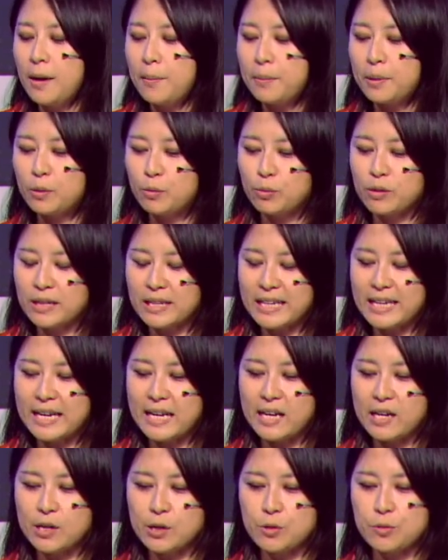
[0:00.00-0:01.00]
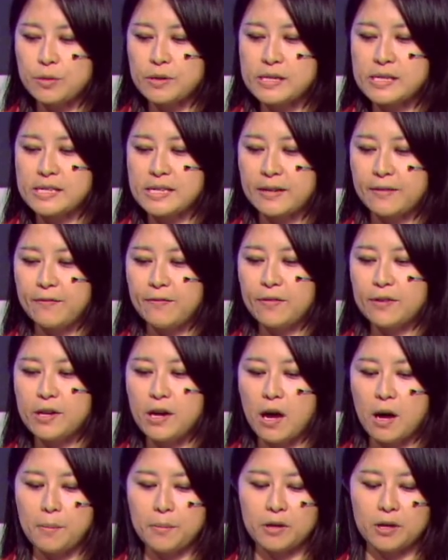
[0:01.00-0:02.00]
But a really interesting
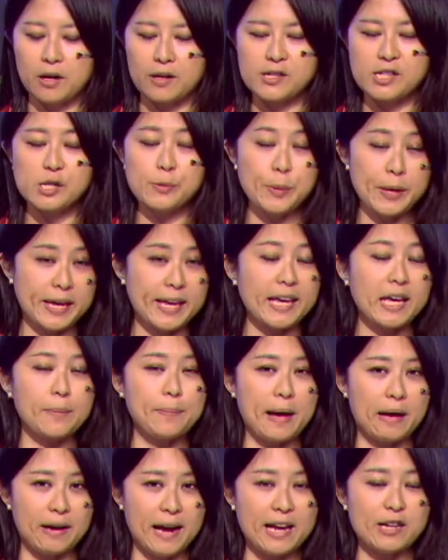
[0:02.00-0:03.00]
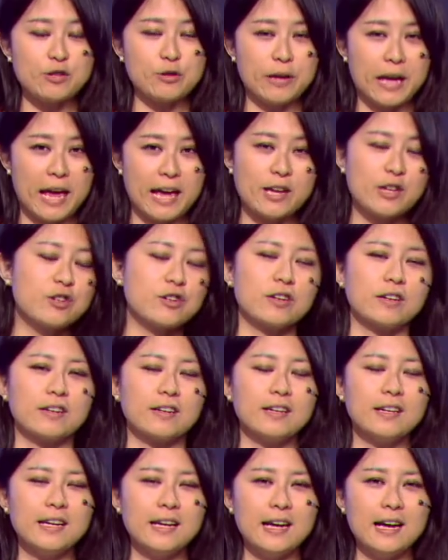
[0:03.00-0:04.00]
phenomenon, speaking about
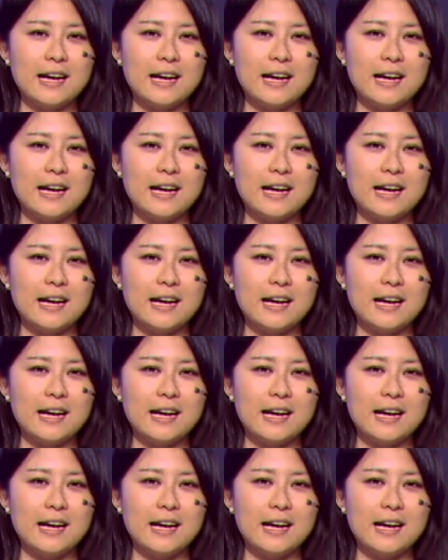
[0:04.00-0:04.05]
education